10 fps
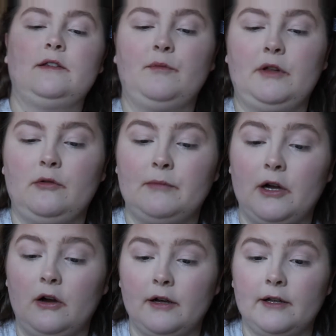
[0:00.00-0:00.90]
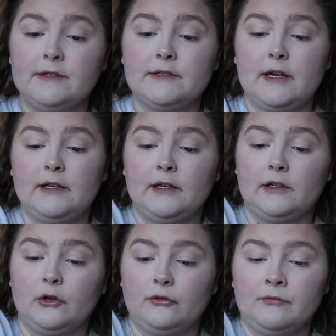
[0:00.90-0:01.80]
something on my eyes and then
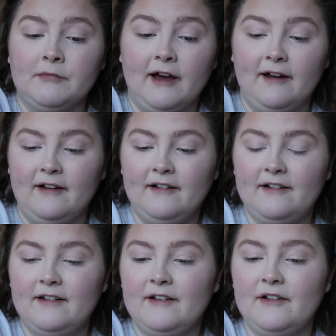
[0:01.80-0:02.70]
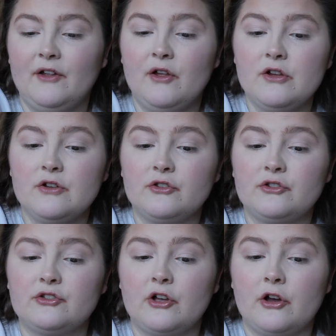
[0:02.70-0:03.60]
go from there.
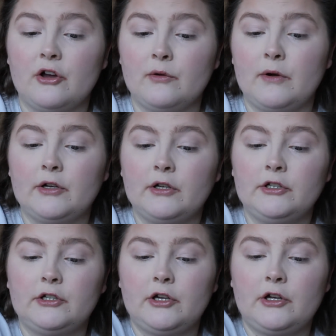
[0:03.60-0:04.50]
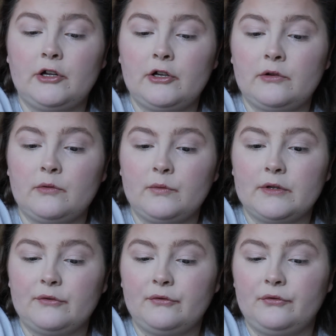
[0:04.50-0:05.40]
So I'm going to go with
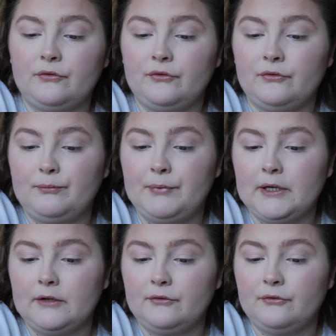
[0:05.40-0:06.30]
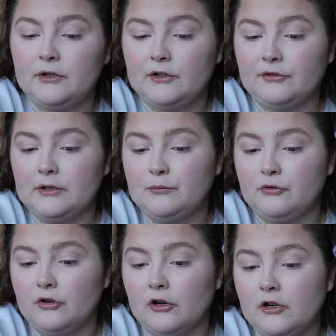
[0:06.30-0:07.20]
a big fluffy
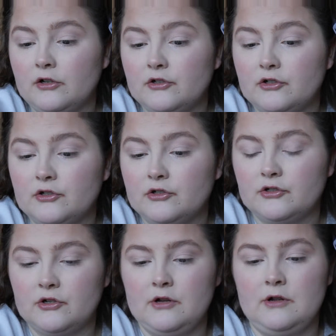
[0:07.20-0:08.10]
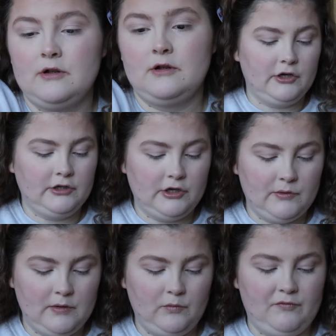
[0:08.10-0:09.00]
brush. I'm going to go
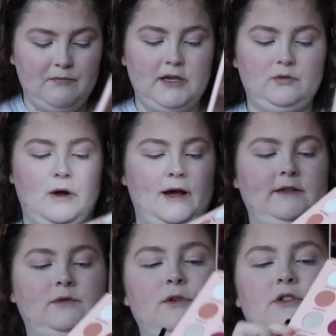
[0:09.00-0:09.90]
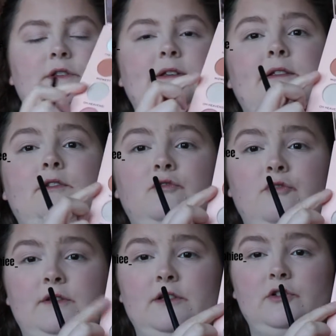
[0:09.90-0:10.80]
in with Midwest, which is this
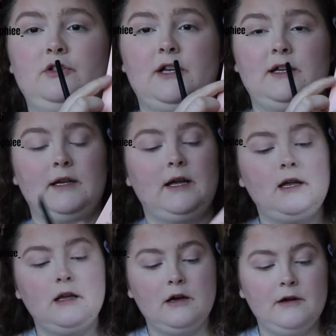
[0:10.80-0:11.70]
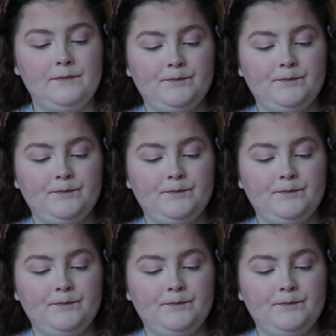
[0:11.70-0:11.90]
transition shade here.